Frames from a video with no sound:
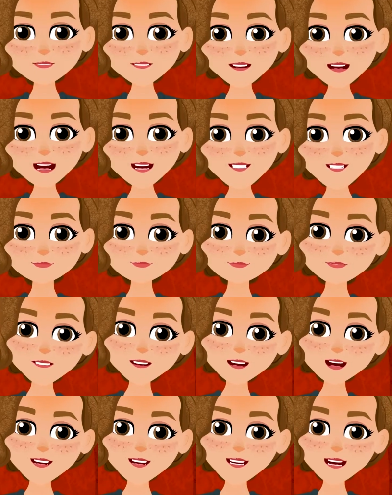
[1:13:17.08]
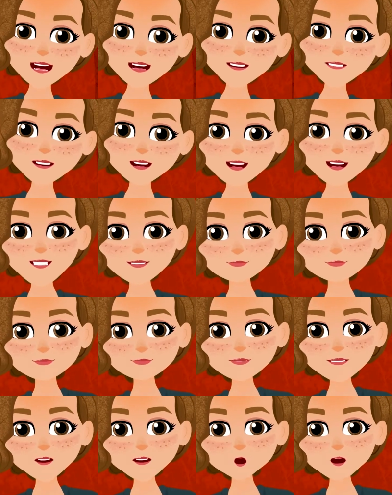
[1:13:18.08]
and we couldn't wait any longer for a
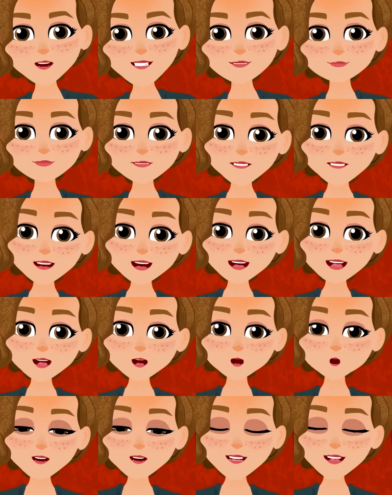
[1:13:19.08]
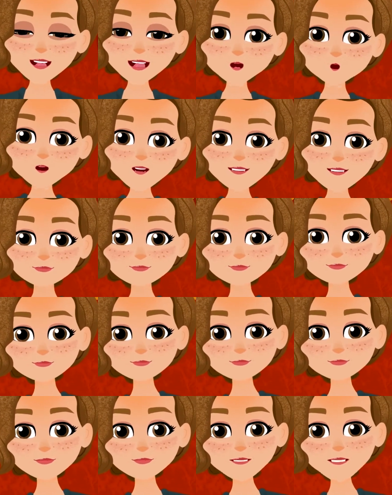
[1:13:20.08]
haircut, so I made an appointment
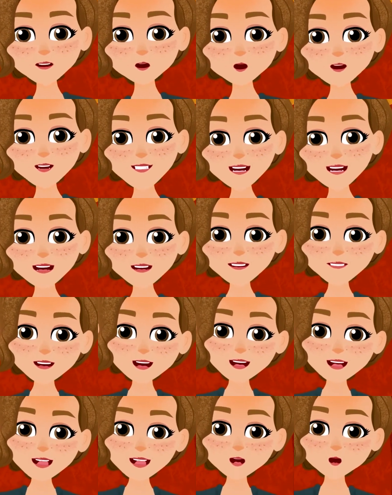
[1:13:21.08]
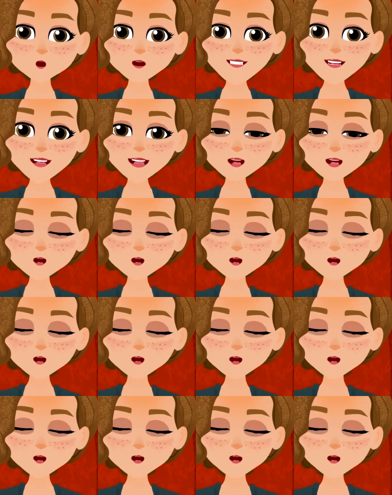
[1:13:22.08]
with another hairdresser at the same